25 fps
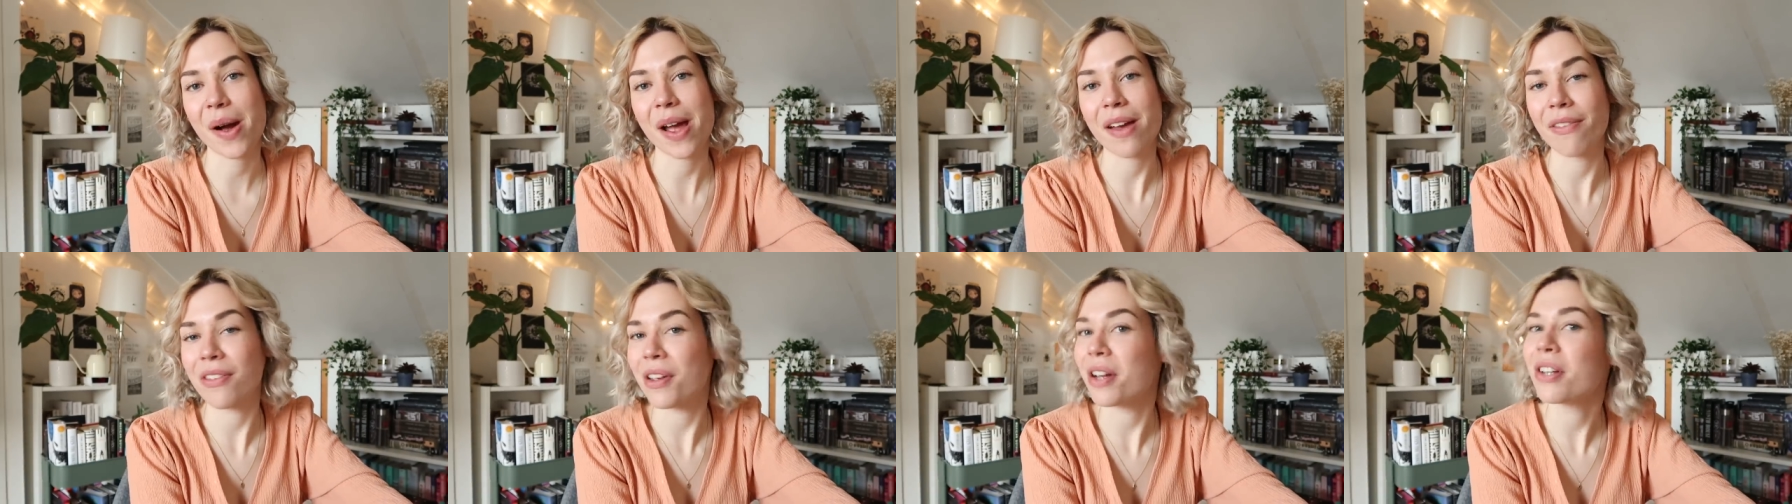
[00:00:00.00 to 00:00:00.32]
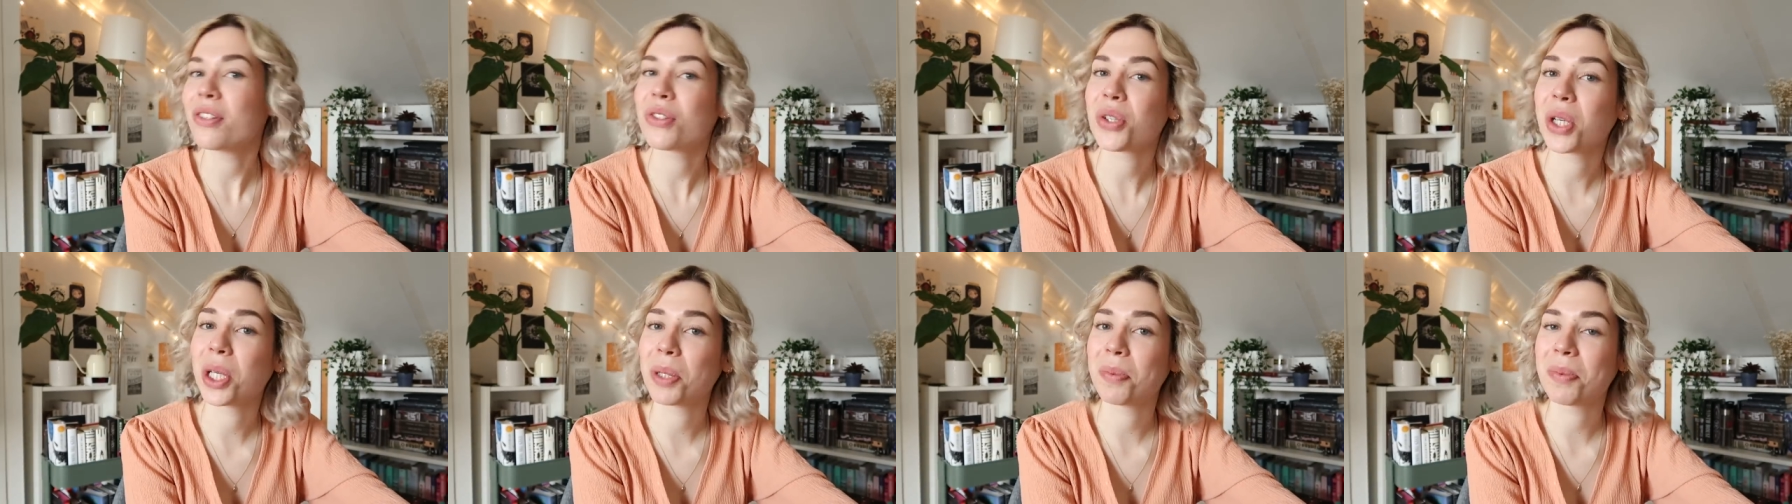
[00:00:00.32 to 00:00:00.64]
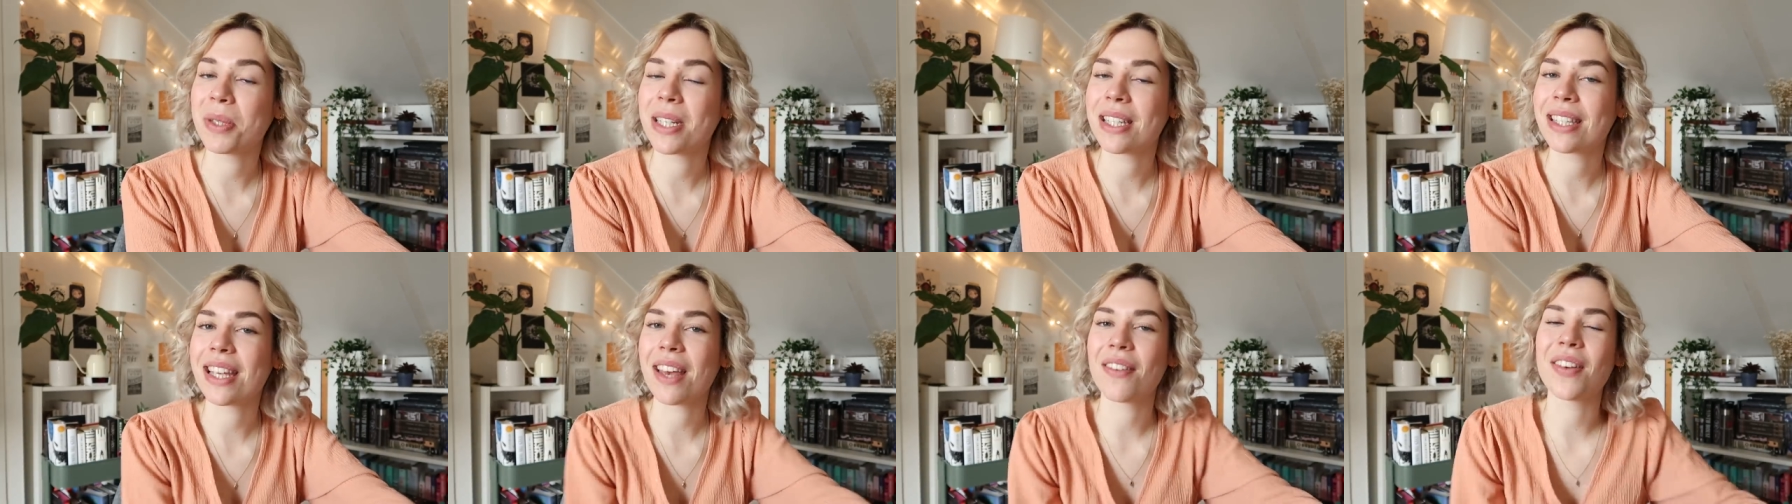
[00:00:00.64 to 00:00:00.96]
If you enjoyed it,
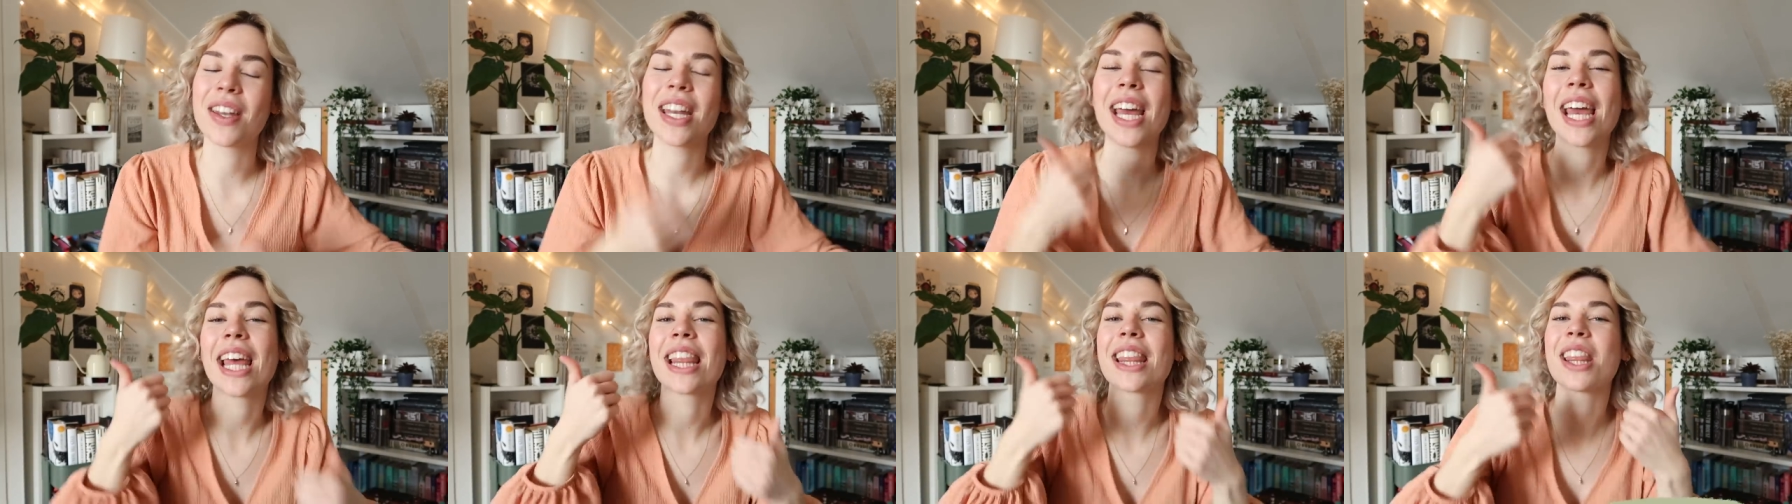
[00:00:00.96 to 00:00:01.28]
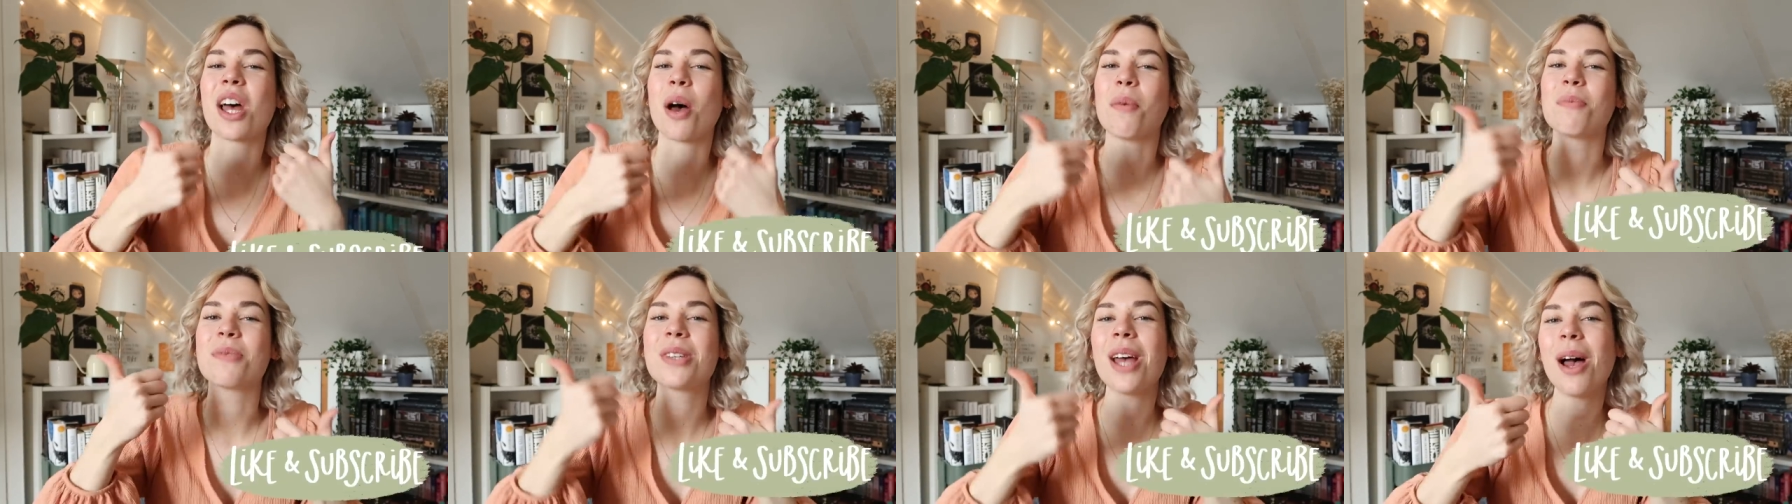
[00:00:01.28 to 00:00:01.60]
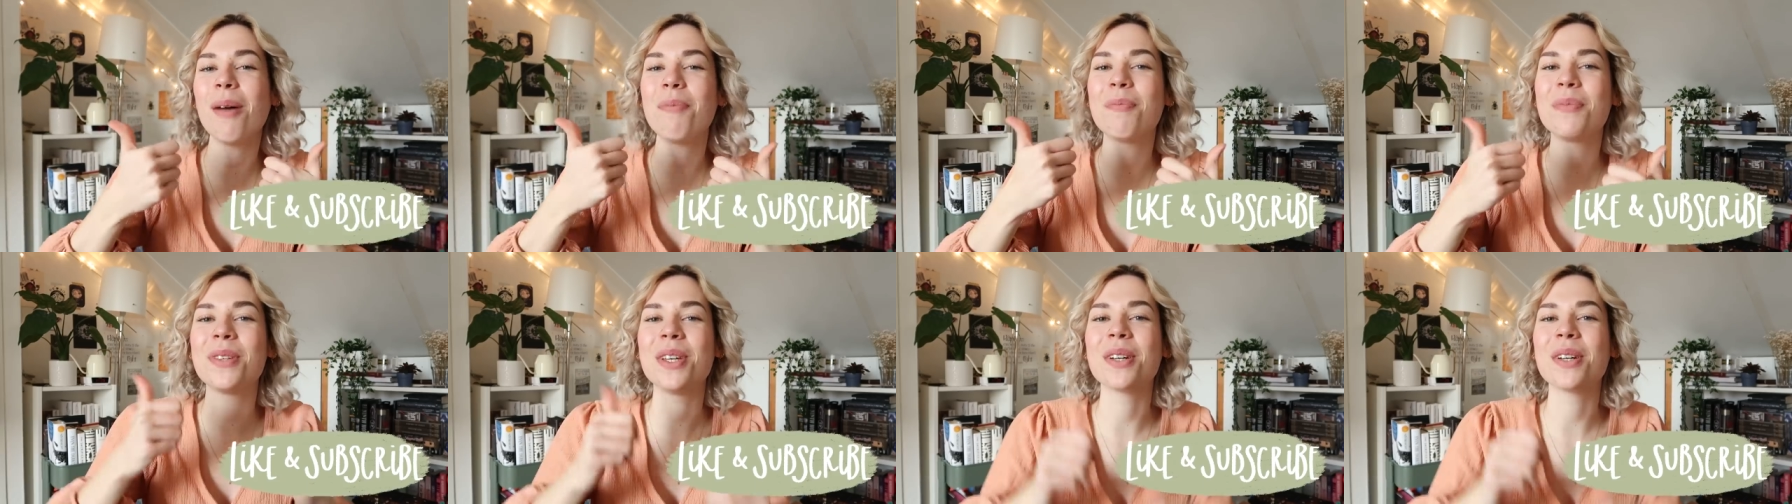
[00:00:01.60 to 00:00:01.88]
please give it a thumbs up.